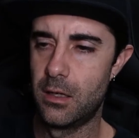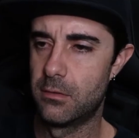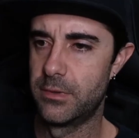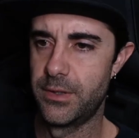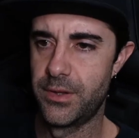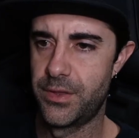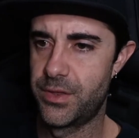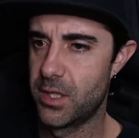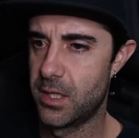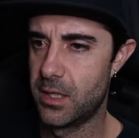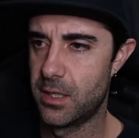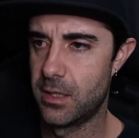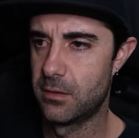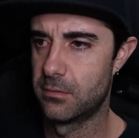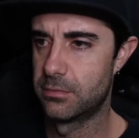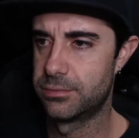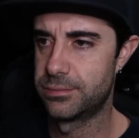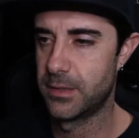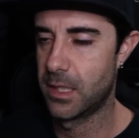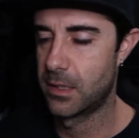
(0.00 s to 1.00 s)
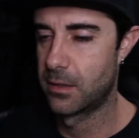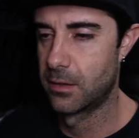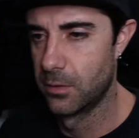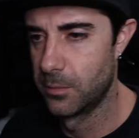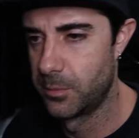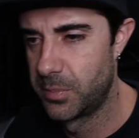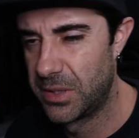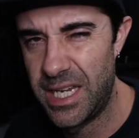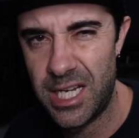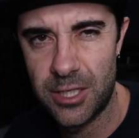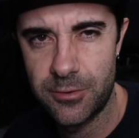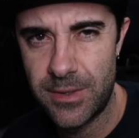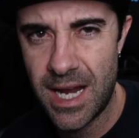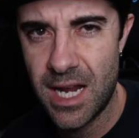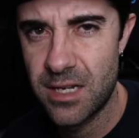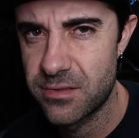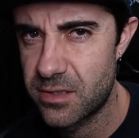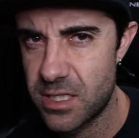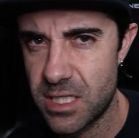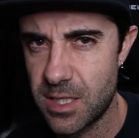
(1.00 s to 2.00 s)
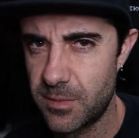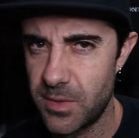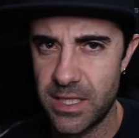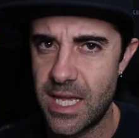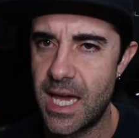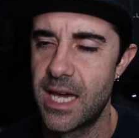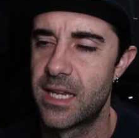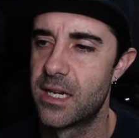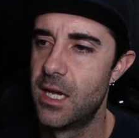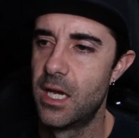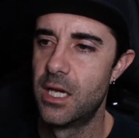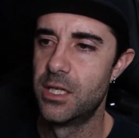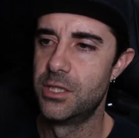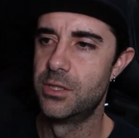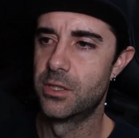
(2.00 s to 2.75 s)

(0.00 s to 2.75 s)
with I don't know, playgrounds or something like that.